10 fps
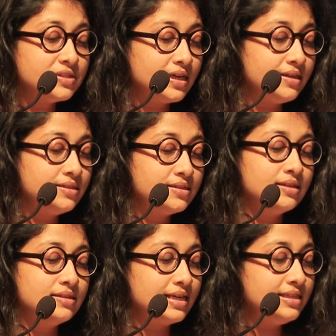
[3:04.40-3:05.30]
Science
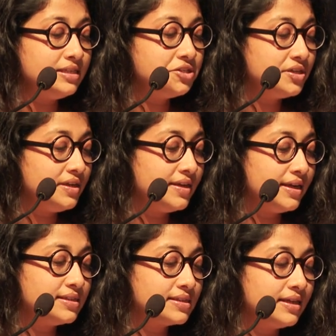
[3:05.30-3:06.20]
Citation
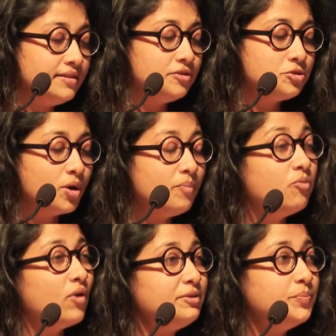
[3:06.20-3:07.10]
Index in the
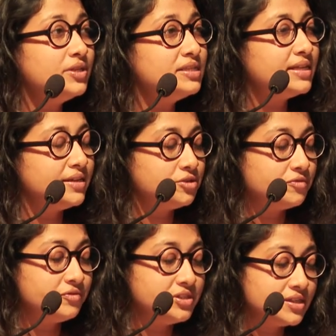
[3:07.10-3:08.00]
top 1%
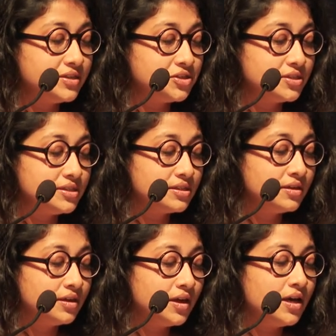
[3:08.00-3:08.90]
of researchers
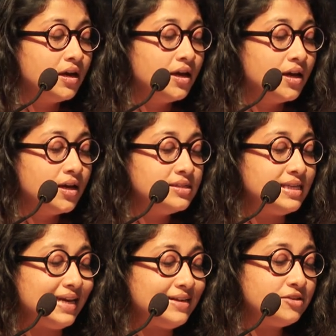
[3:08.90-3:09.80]

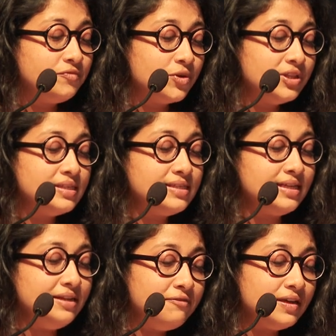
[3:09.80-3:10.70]
selected for their
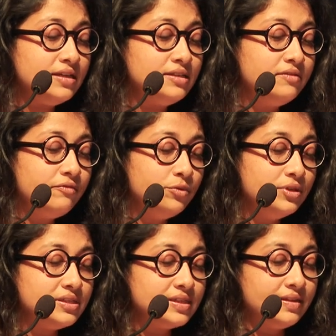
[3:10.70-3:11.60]
significant
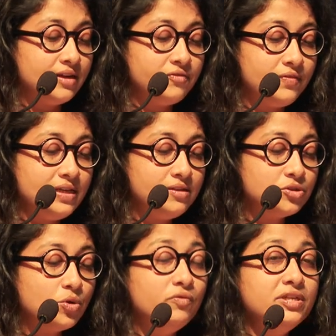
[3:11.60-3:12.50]
influence in their
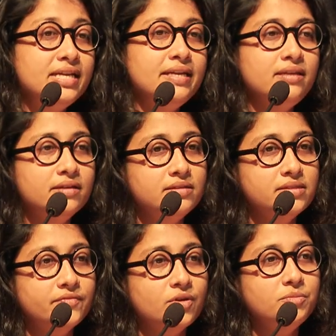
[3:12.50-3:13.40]
fields over 10
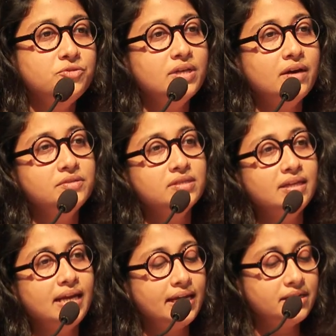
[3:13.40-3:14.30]
years, from
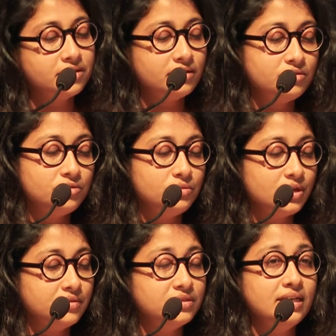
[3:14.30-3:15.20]
2008 to
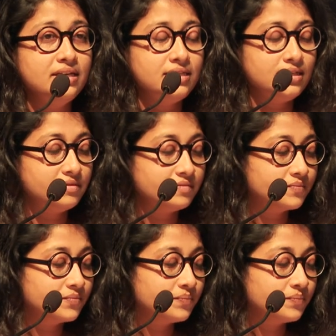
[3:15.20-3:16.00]
2018.